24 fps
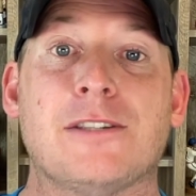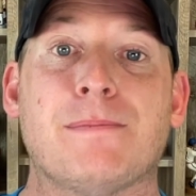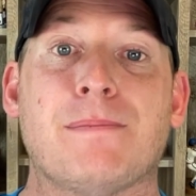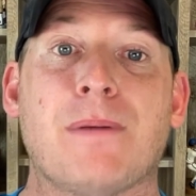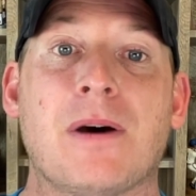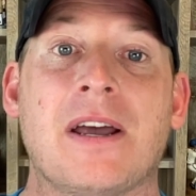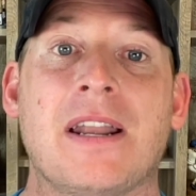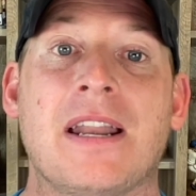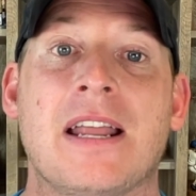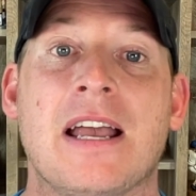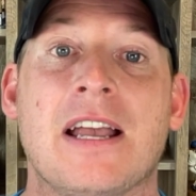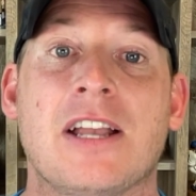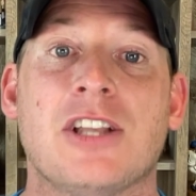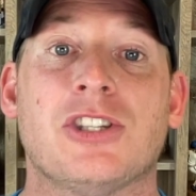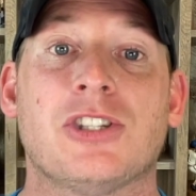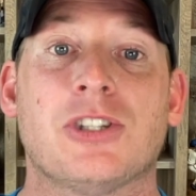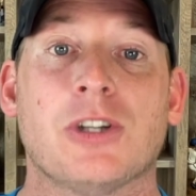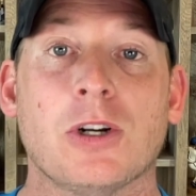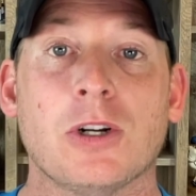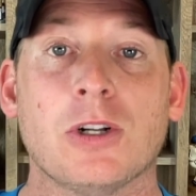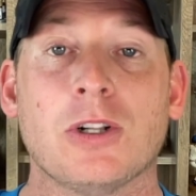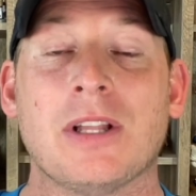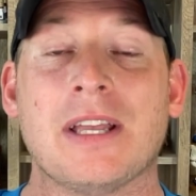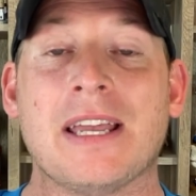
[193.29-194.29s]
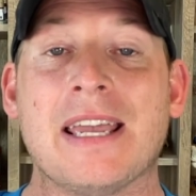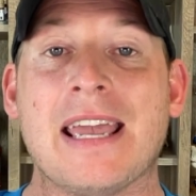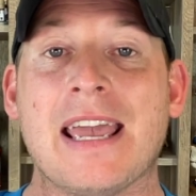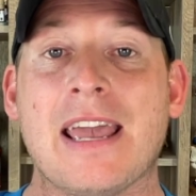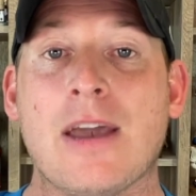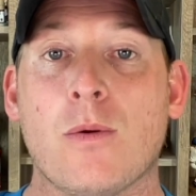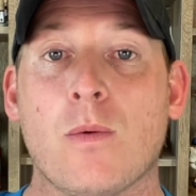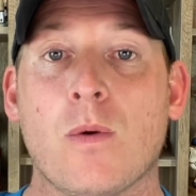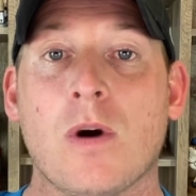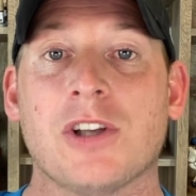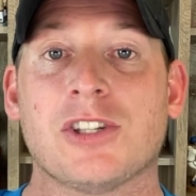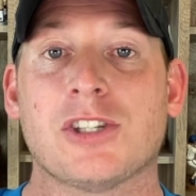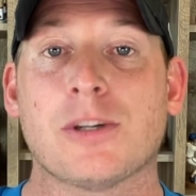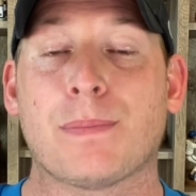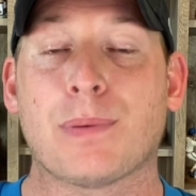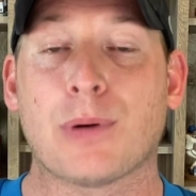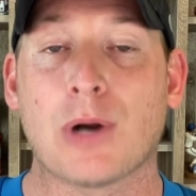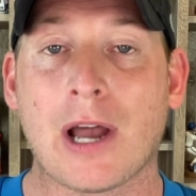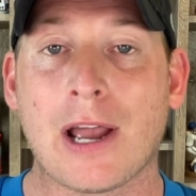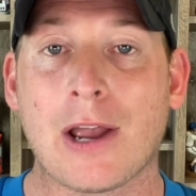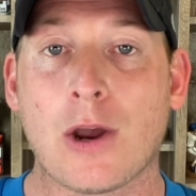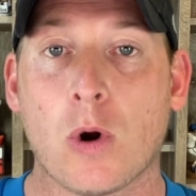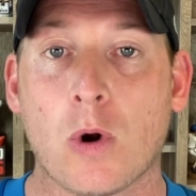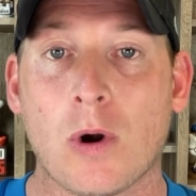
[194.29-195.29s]
but certainly it was a
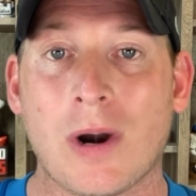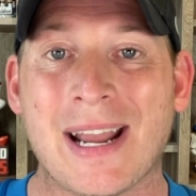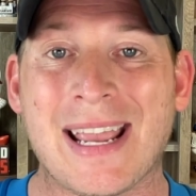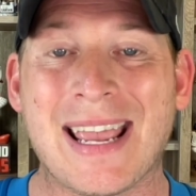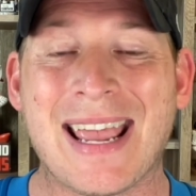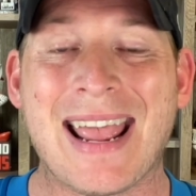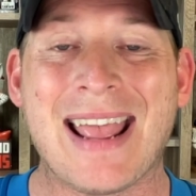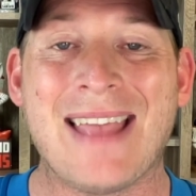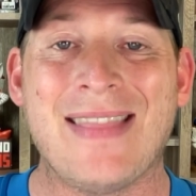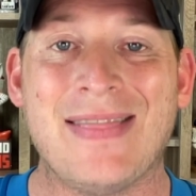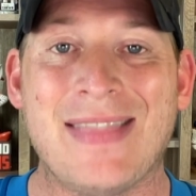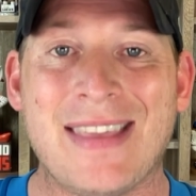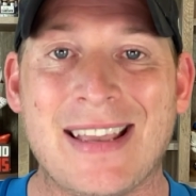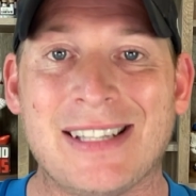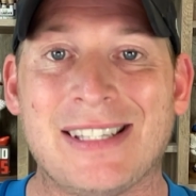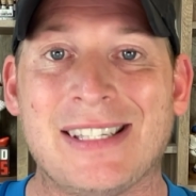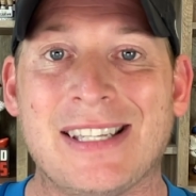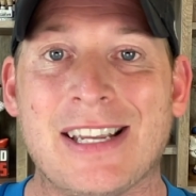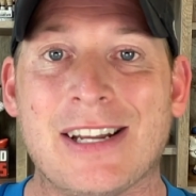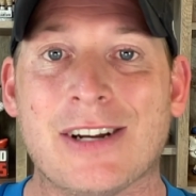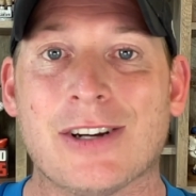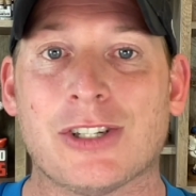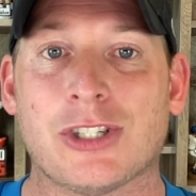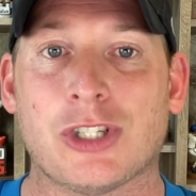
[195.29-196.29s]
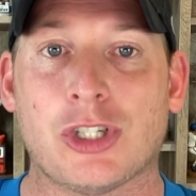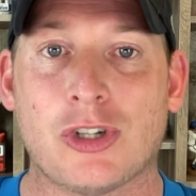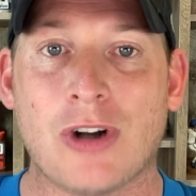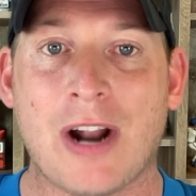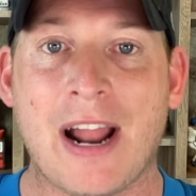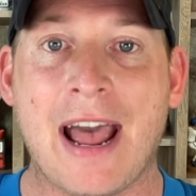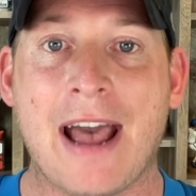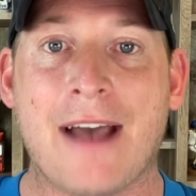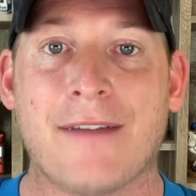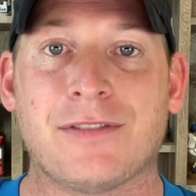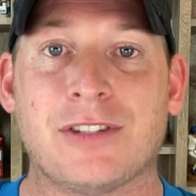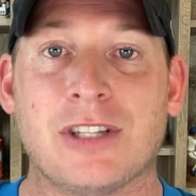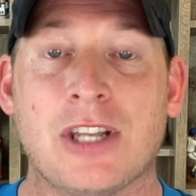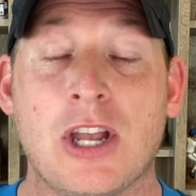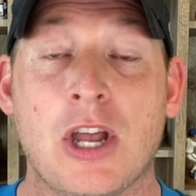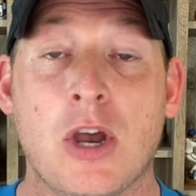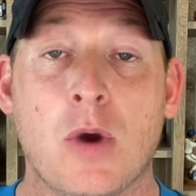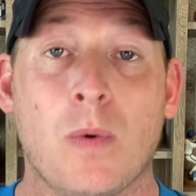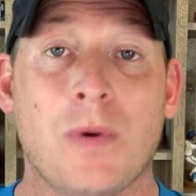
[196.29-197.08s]
priority in this year's draft.